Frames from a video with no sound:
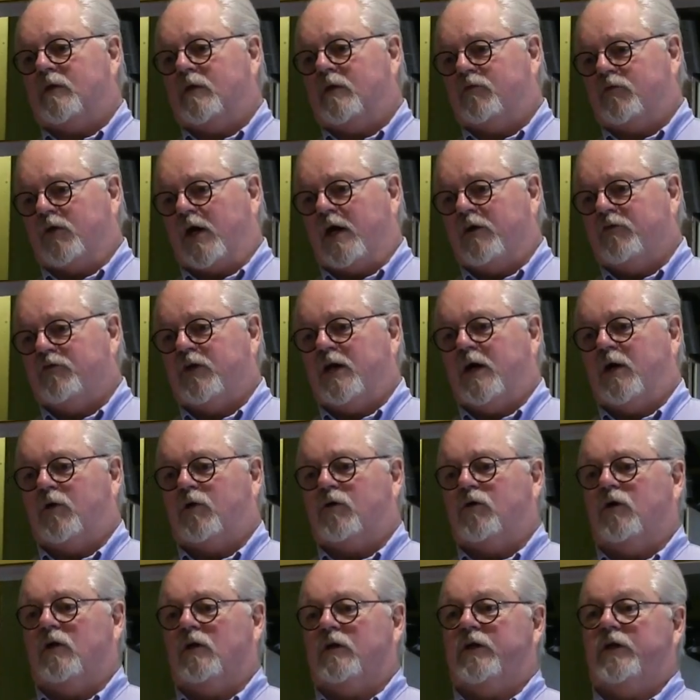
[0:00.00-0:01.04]
as
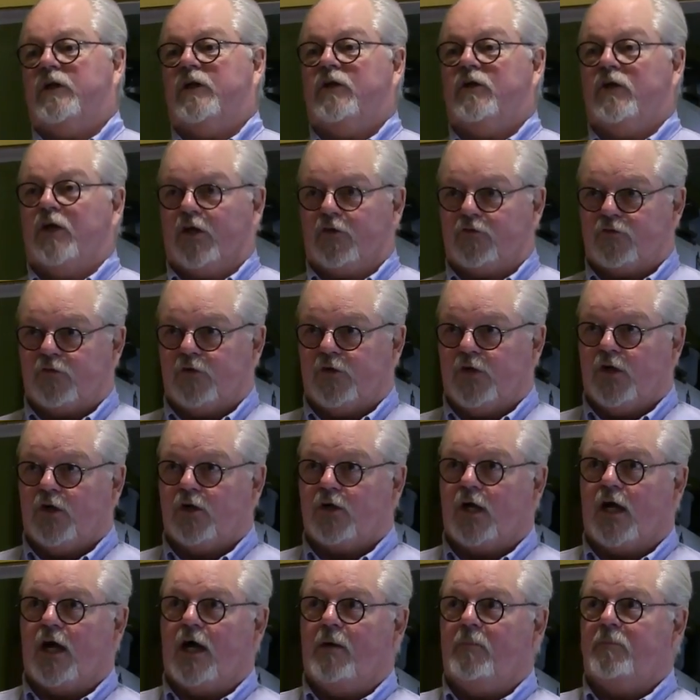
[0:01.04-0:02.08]
Eisenhower called it,
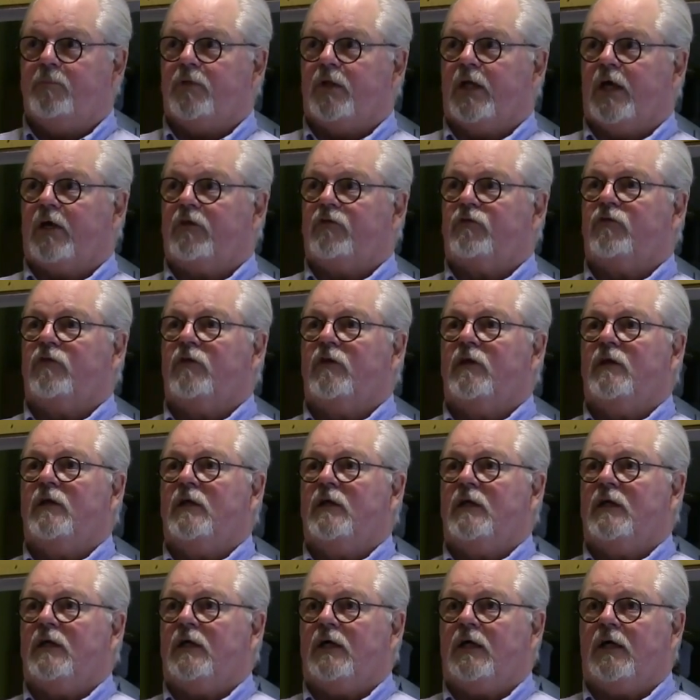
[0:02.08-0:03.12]
industrial complex
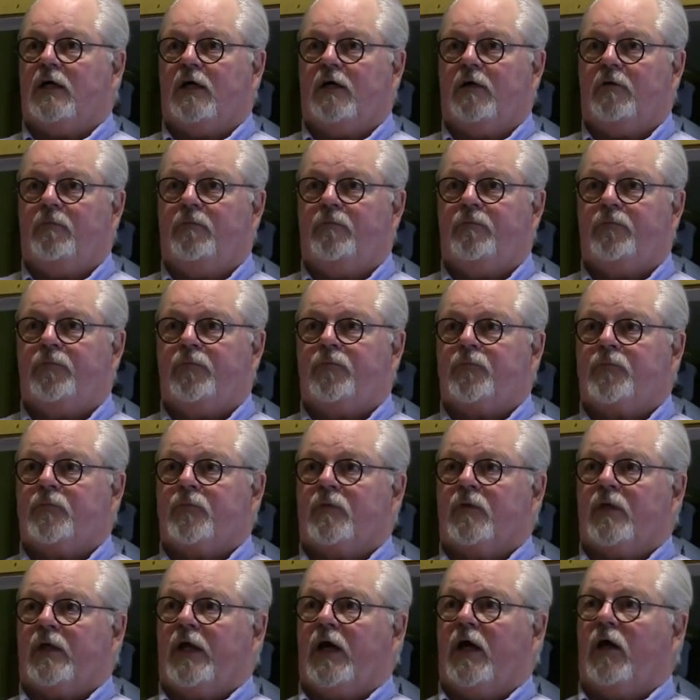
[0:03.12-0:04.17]
um,
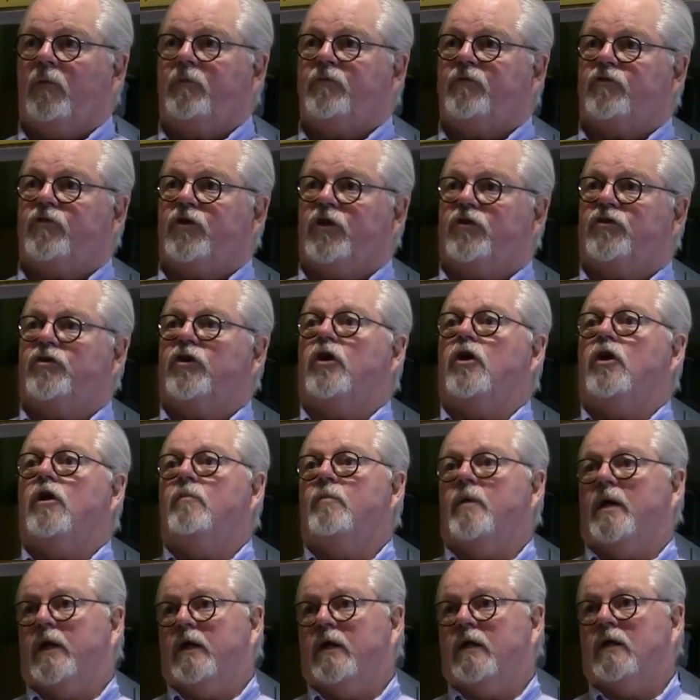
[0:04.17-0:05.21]
helps
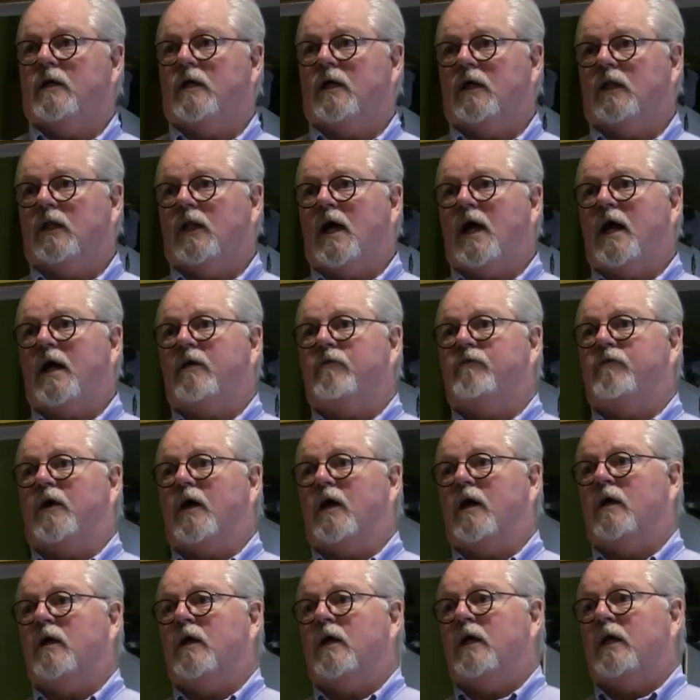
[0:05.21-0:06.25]
determine a lot of
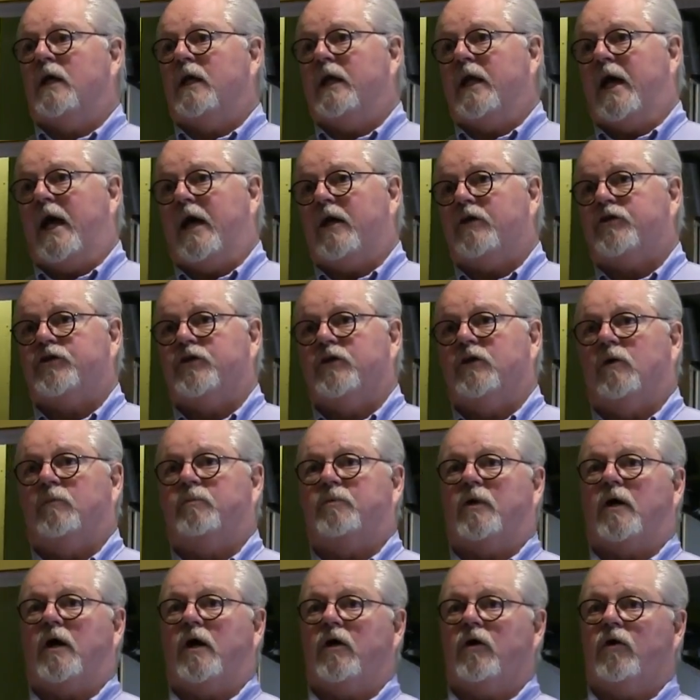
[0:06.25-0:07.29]
our national
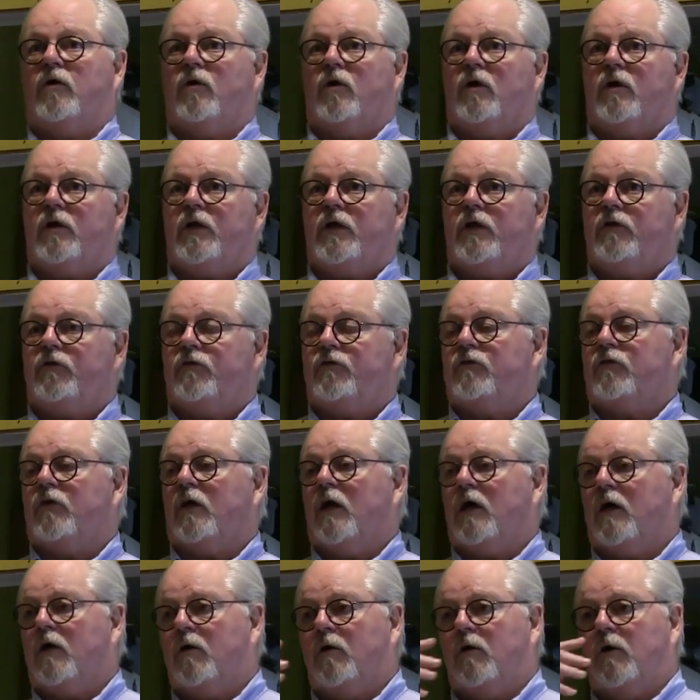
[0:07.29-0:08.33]
priorities,
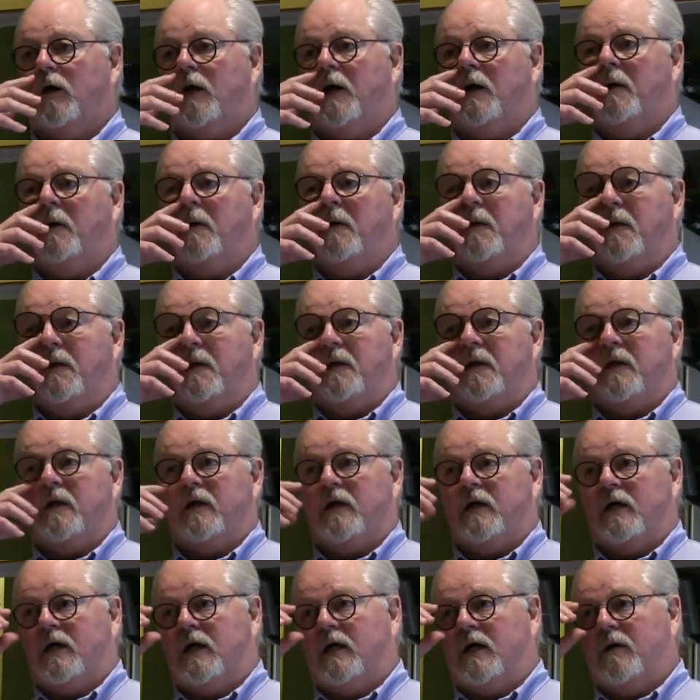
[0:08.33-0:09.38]
our uh,
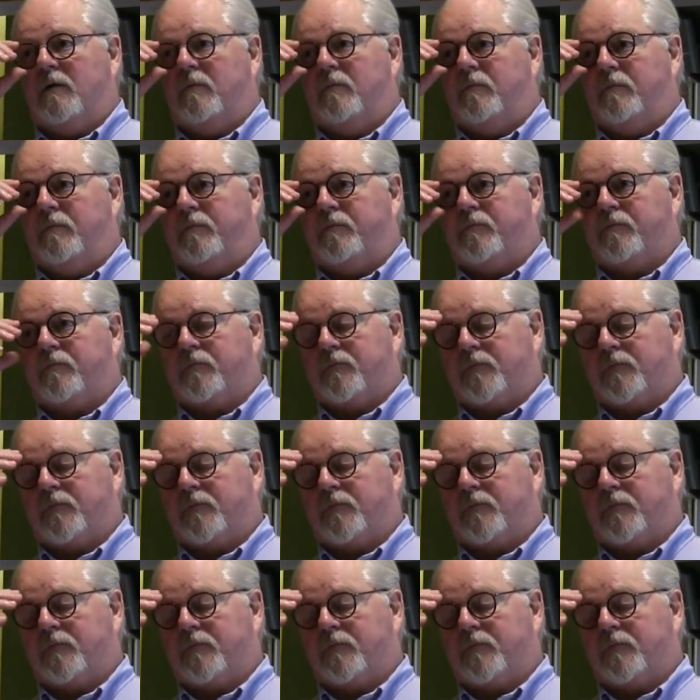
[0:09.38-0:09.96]
um,